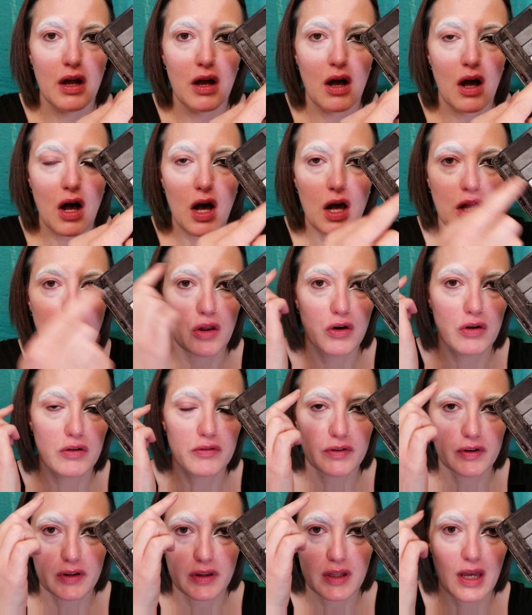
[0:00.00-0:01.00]
all
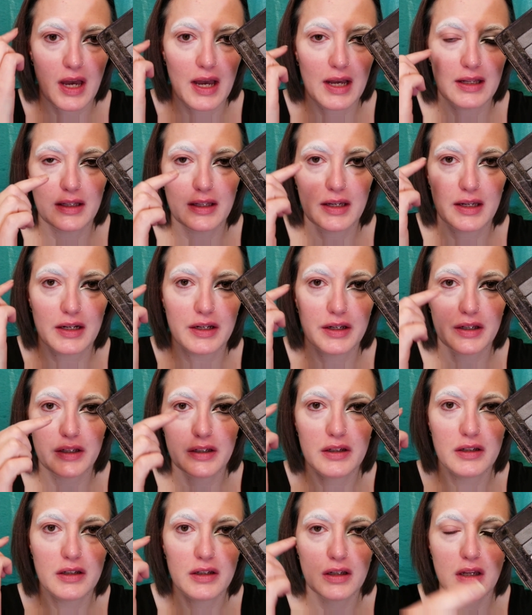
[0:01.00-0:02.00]
over the eyelid
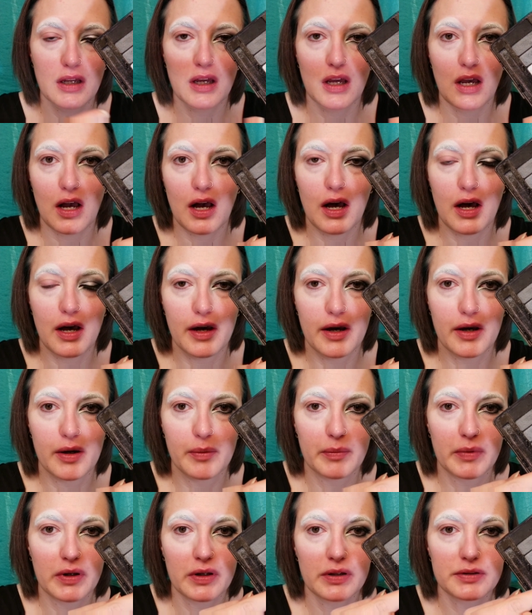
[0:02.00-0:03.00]

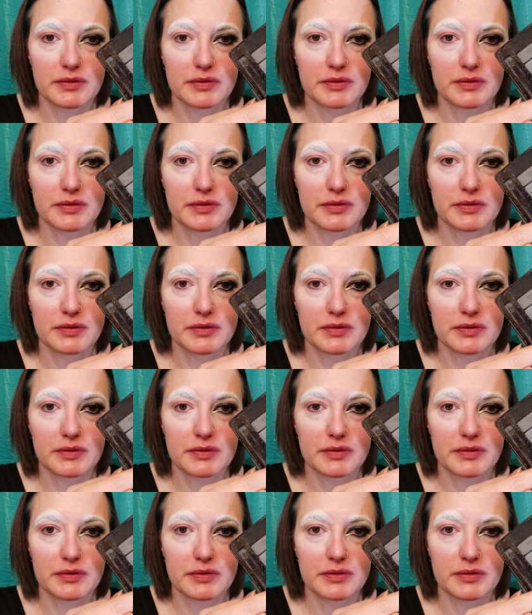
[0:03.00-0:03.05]
and